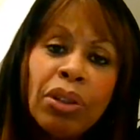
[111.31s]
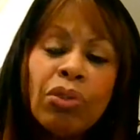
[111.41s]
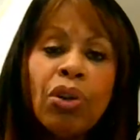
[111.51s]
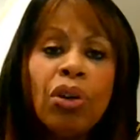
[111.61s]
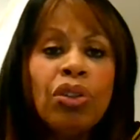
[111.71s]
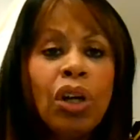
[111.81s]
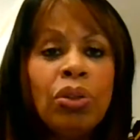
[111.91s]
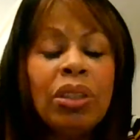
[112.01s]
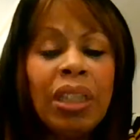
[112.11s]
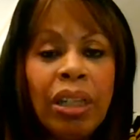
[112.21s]
You've got no
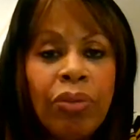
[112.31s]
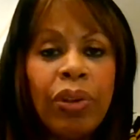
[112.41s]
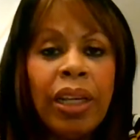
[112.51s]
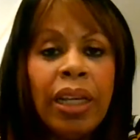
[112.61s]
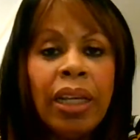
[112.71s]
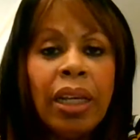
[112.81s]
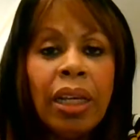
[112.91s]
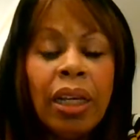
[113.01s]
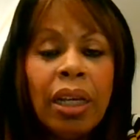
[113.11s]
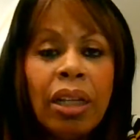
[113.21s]
TV,
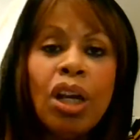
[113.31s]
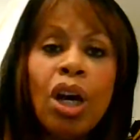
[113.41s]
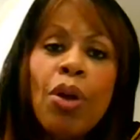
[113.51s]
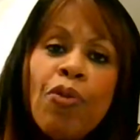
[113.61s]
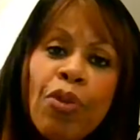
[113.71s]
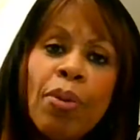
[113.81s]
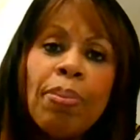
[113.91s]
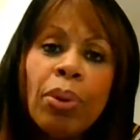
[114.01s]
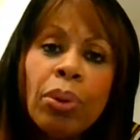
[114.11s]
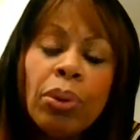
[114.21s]
no
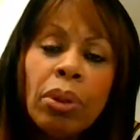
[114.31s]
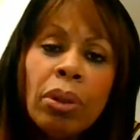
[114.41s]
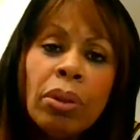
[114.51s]
football.